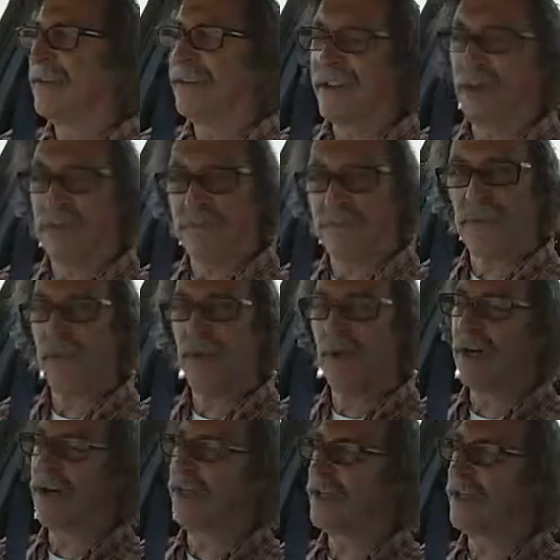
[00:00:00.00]
know full
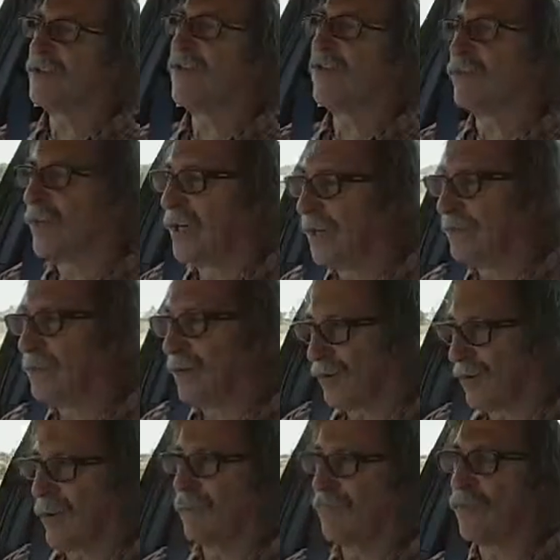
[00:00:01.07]
well that it's not real,
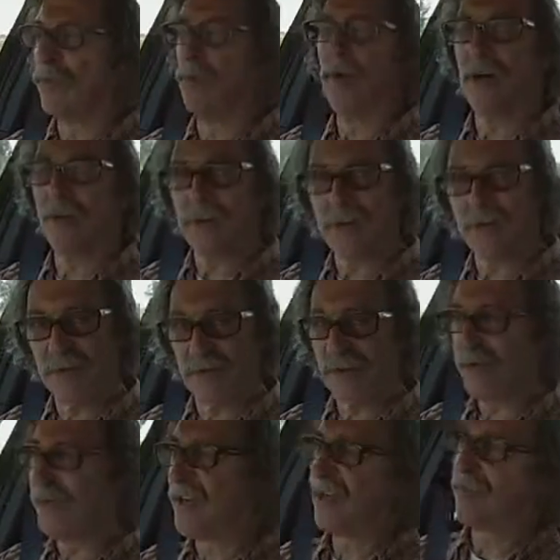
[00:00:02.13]
or know full well that they're
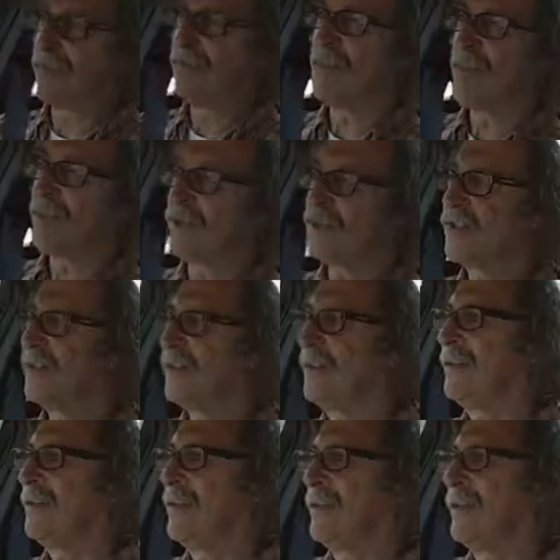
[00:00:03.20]
not going to end up on Mars,
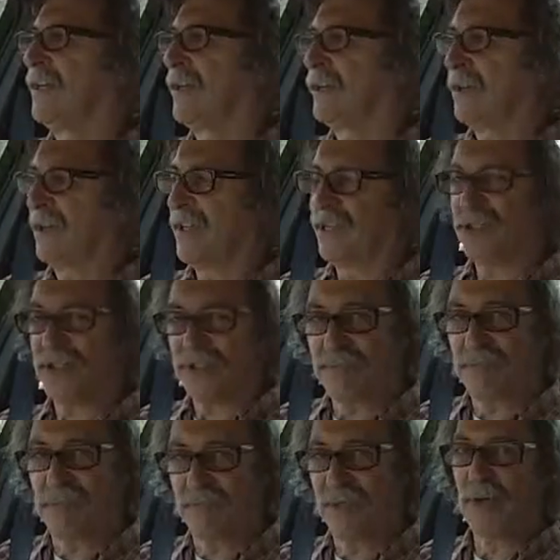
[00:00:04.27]
but they're just
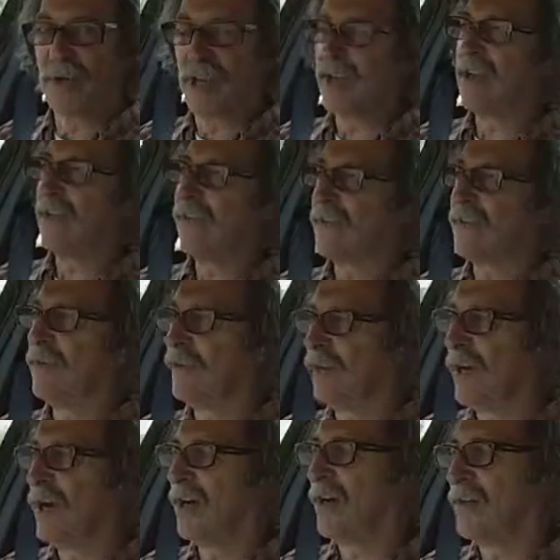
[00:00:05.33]
milking it for
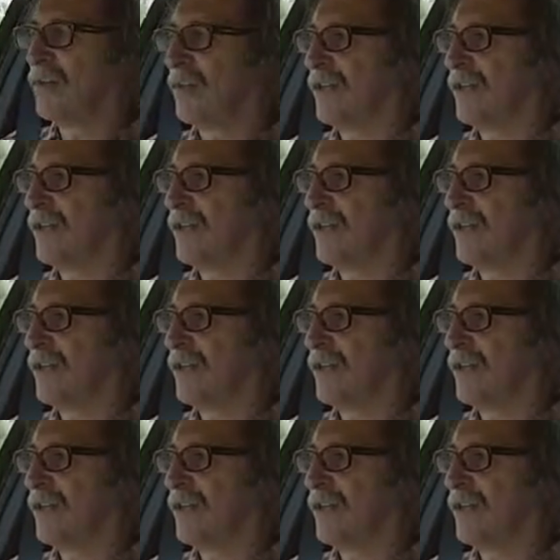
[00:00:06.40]
a